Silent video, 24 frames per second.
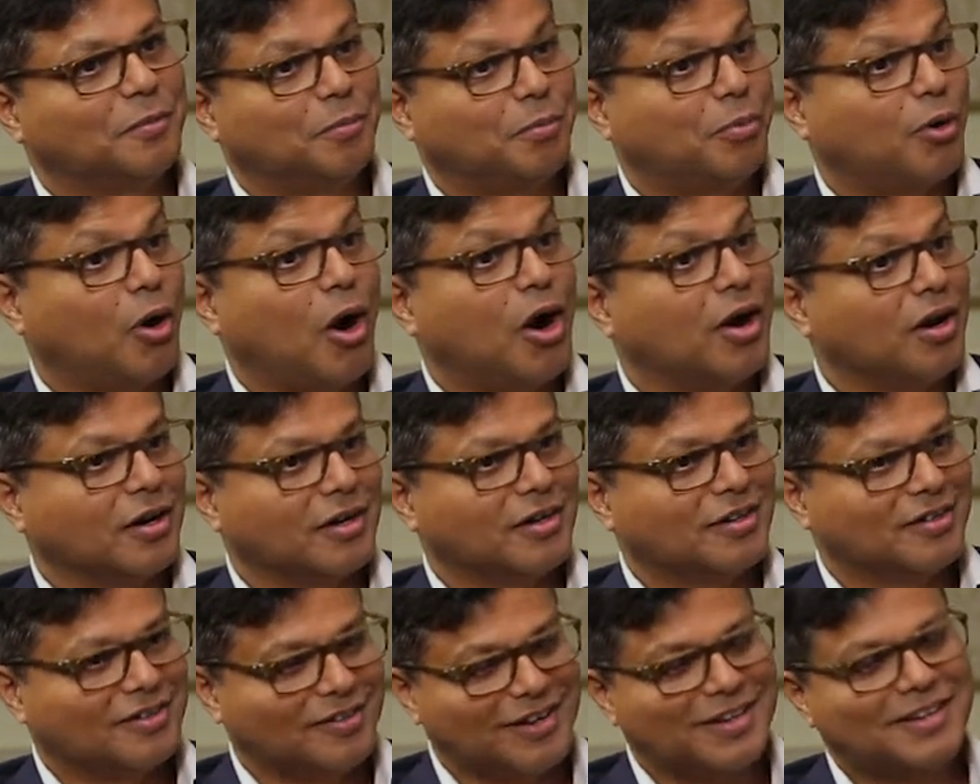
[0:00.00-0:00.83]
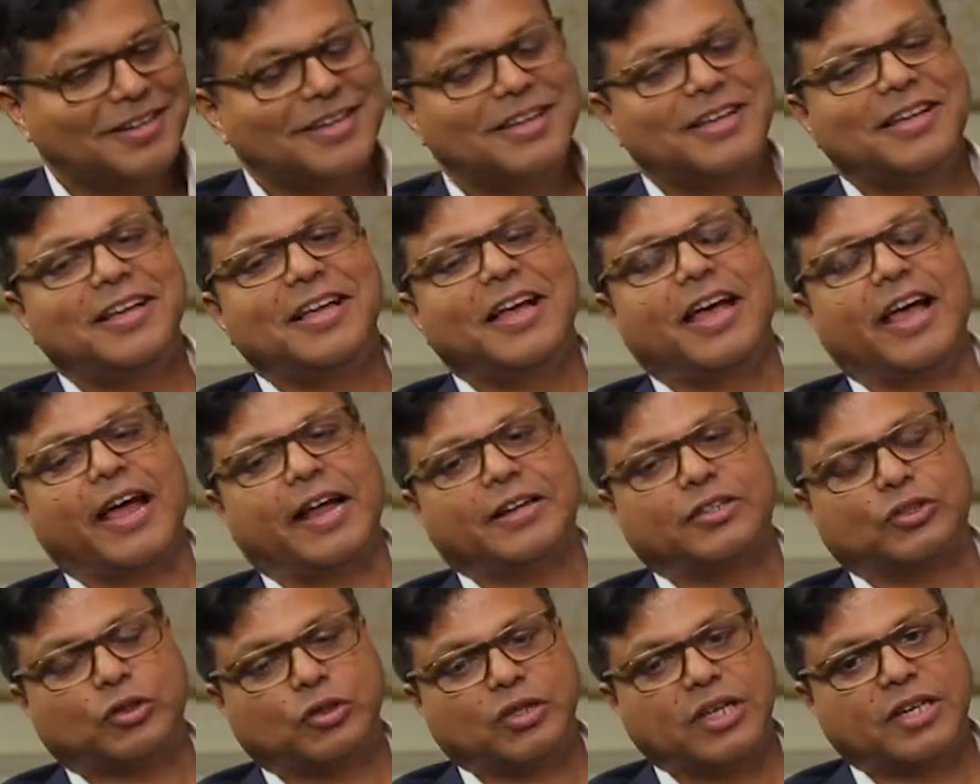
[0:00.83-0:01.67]
product, right?
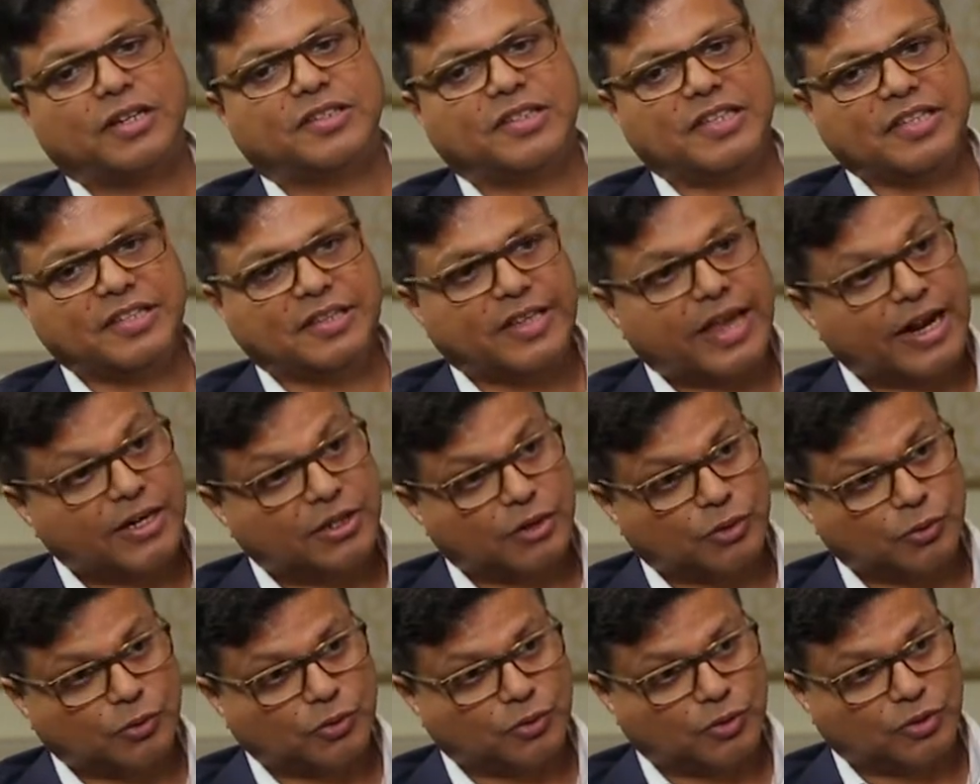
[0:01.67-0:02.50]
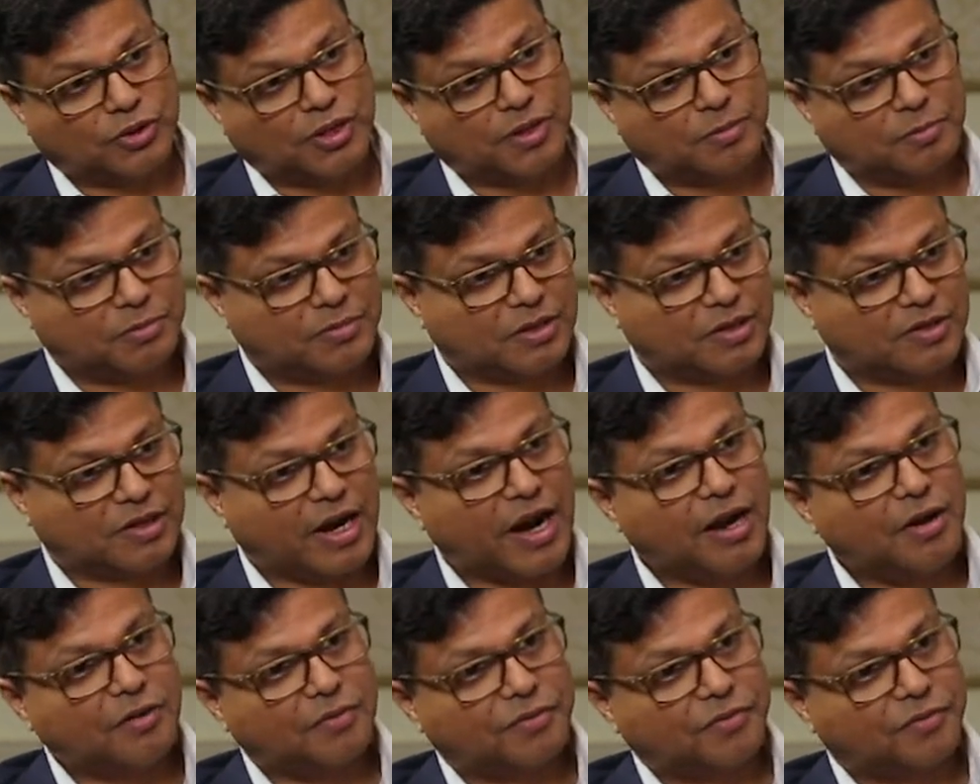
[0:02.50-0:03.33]
And so they're seeing that too. So they're
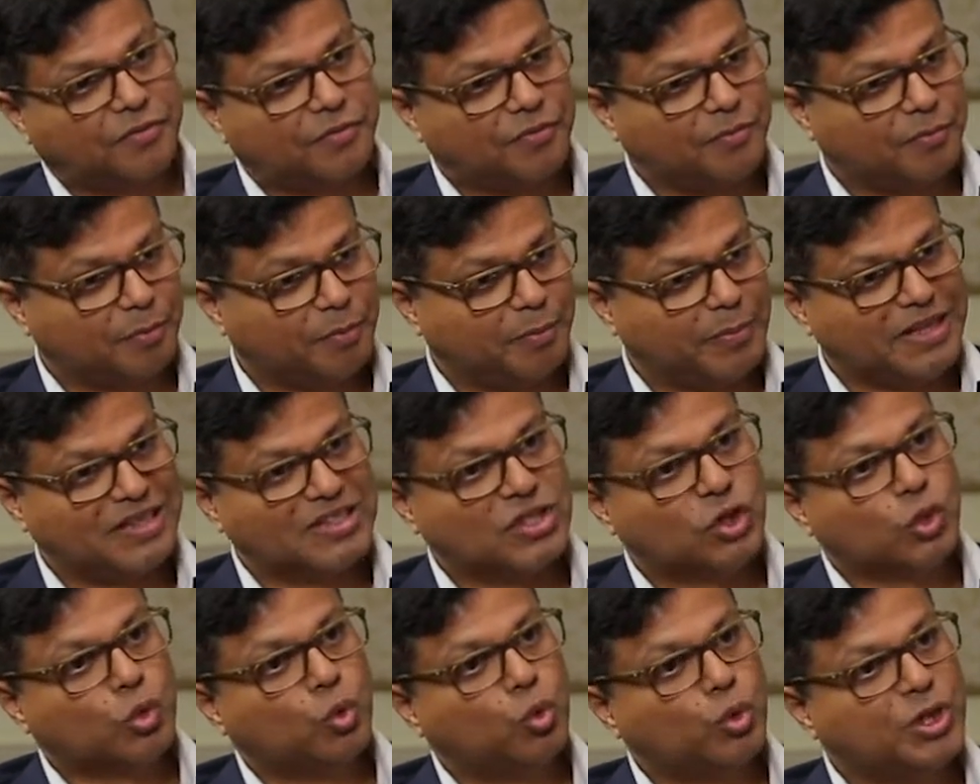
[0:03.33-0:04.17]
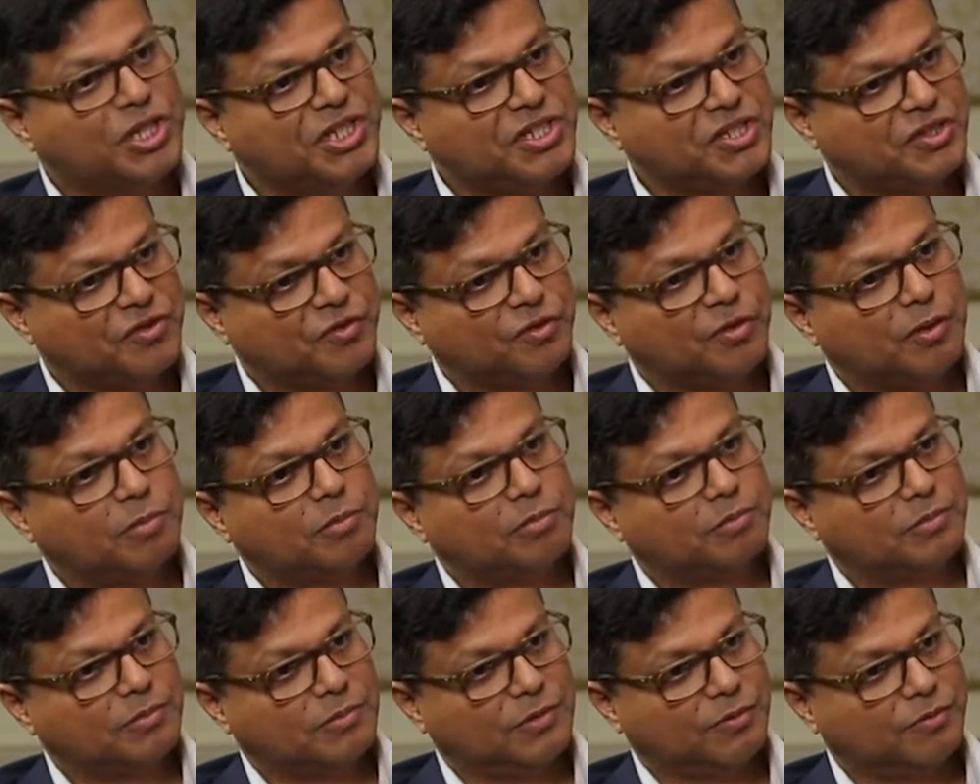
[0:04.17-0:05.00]
kind of being squeezed
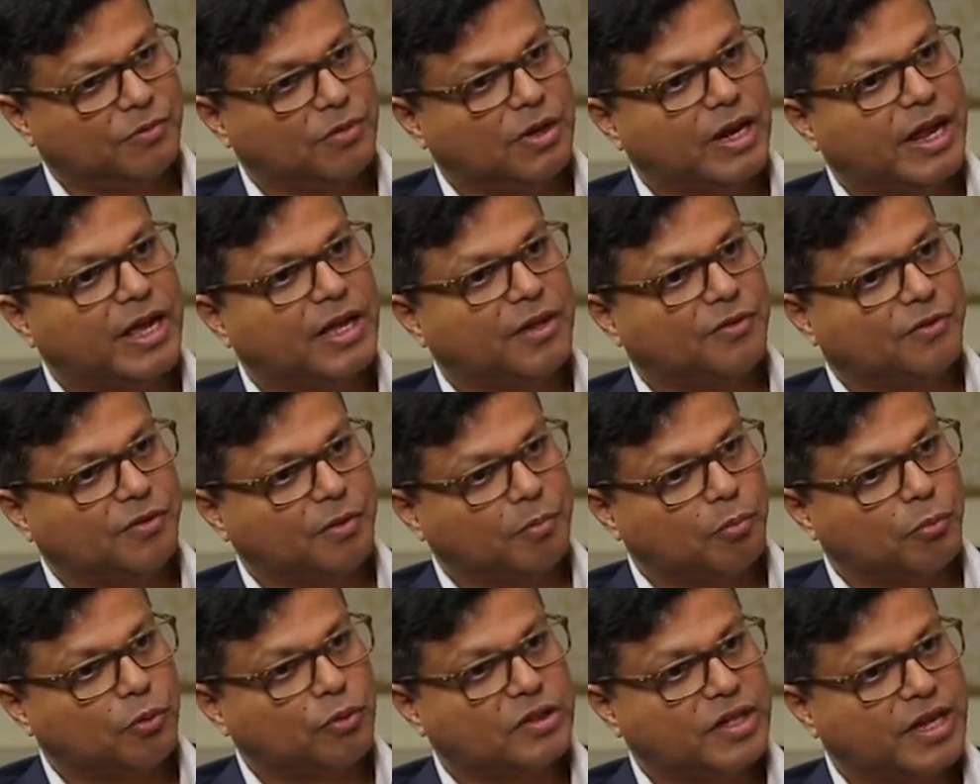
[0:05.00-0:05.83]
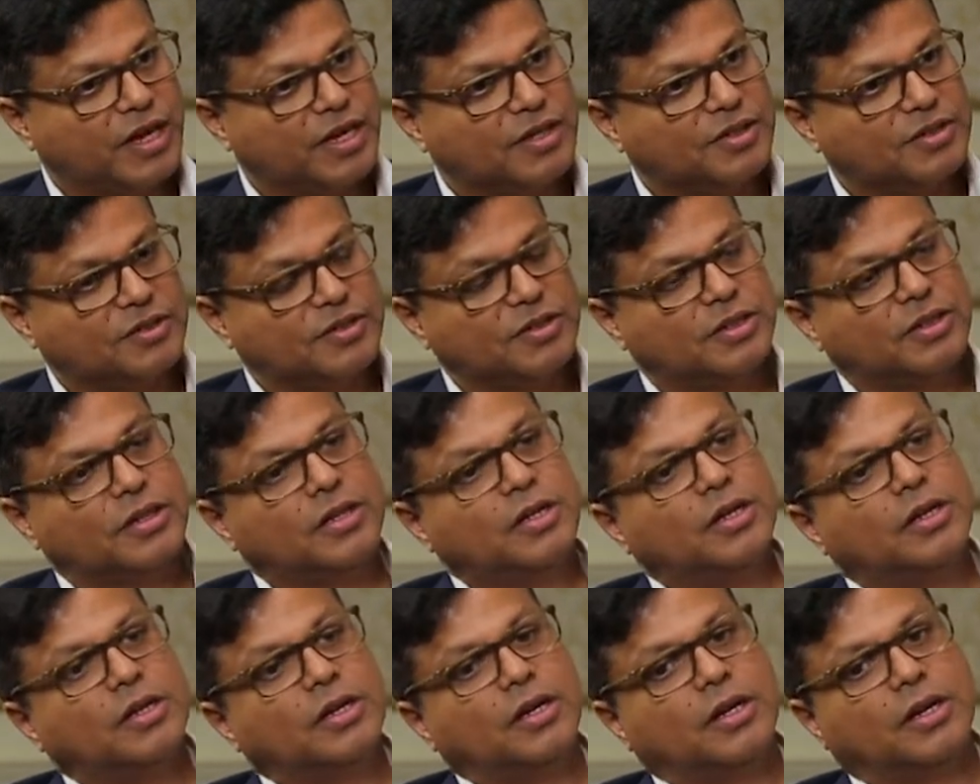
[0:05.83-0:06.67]
from, if you like, from both ends.
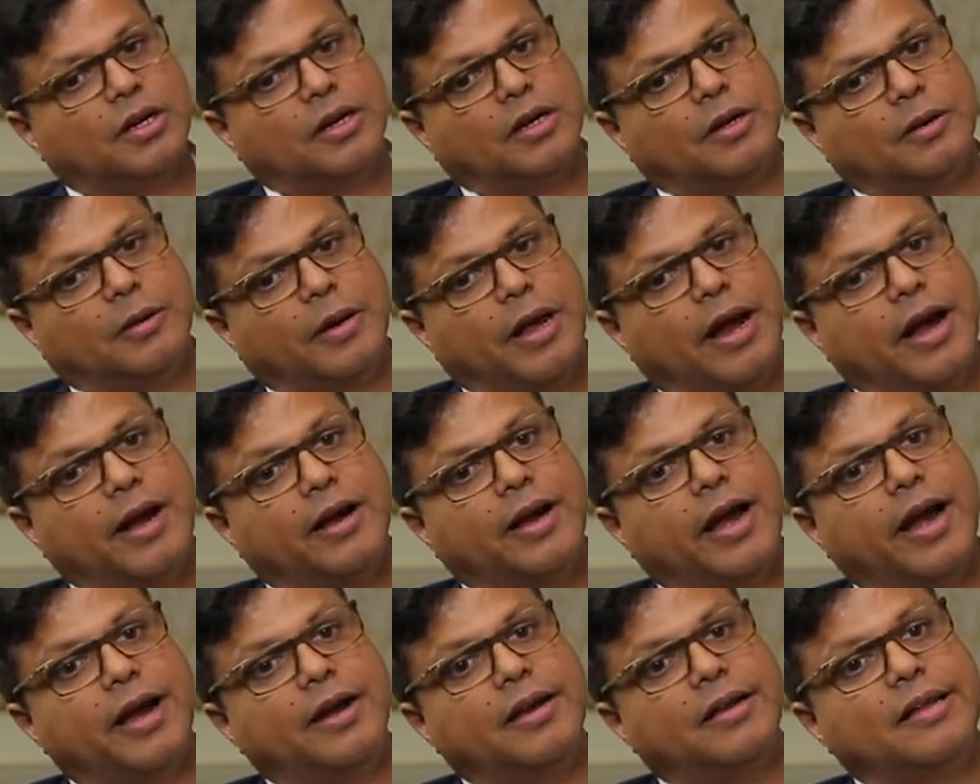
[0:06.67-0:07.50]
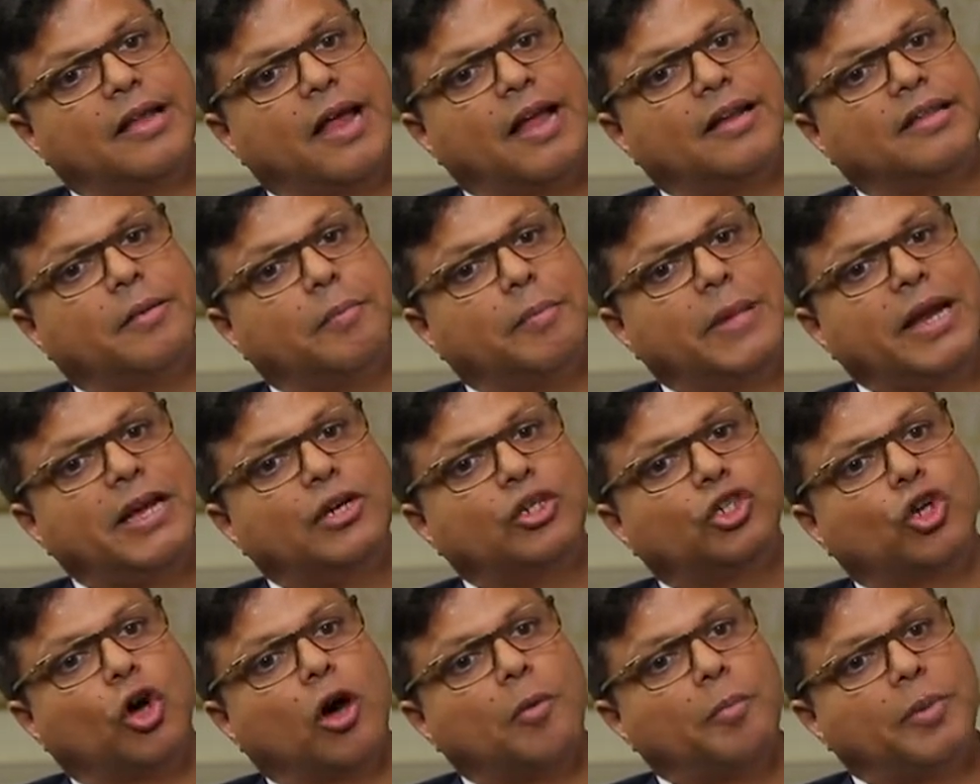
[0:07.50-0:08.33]
And the
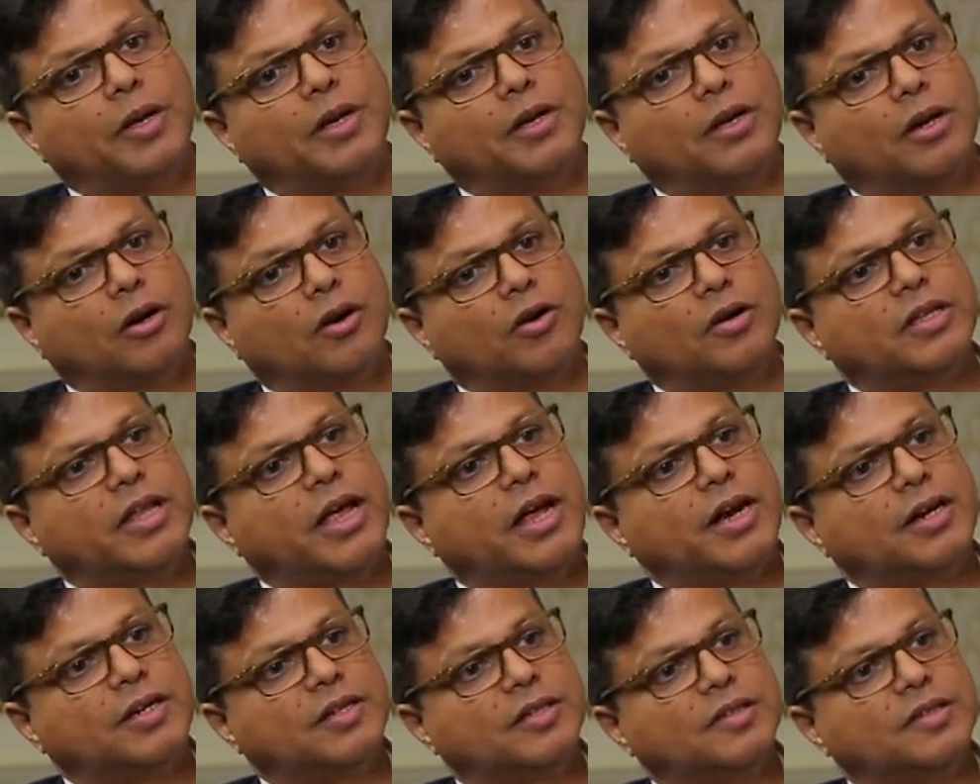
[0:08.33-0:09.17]
main topic around that